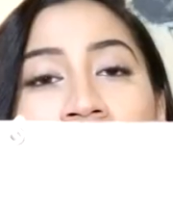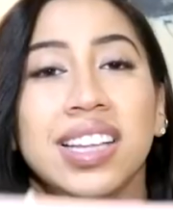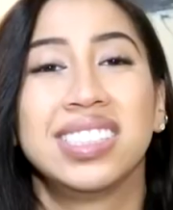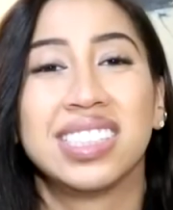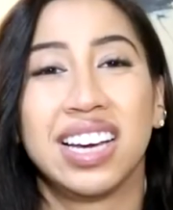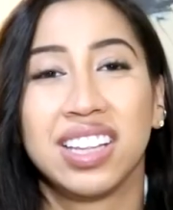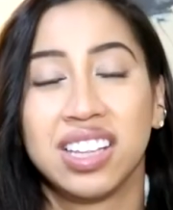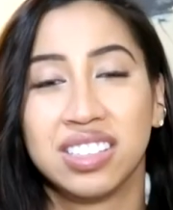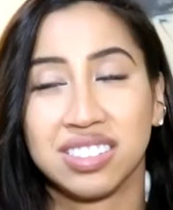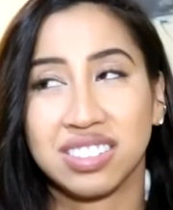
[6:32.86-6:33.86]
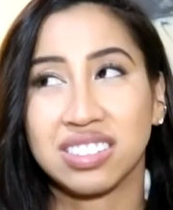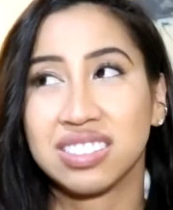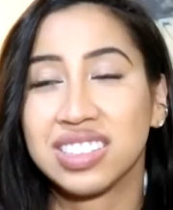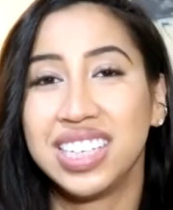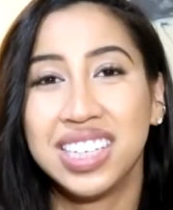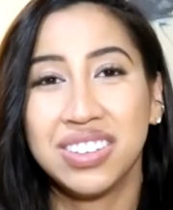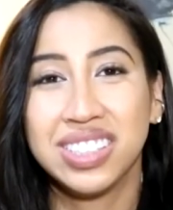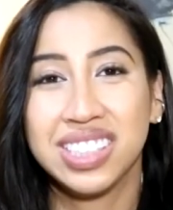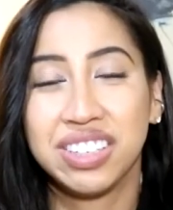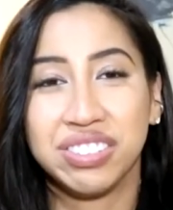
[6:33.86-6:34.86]
This, I th think it
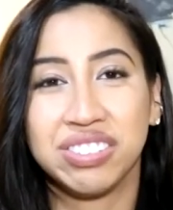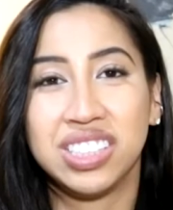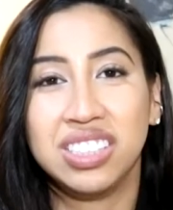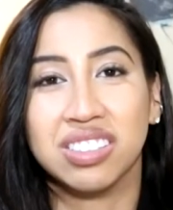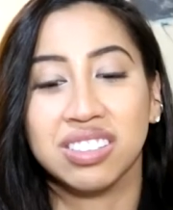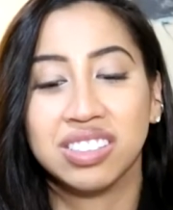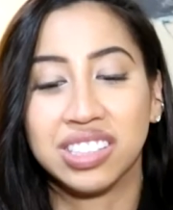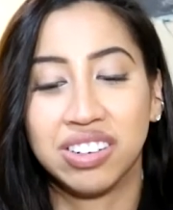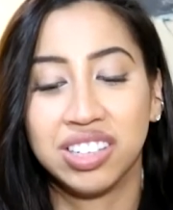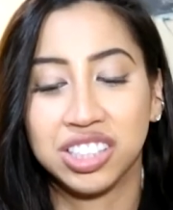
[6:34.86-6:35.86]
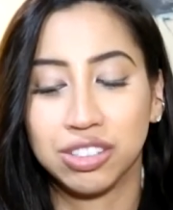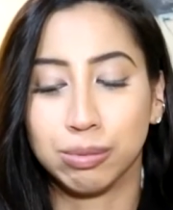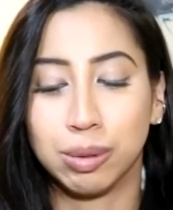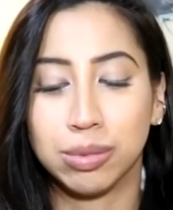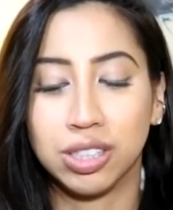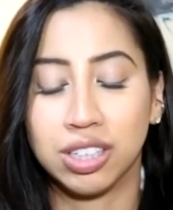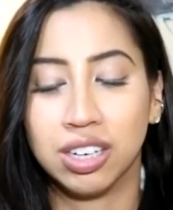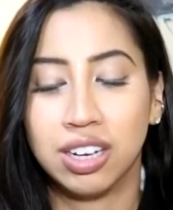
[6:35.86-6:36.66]
was like $15. I don't actually remember.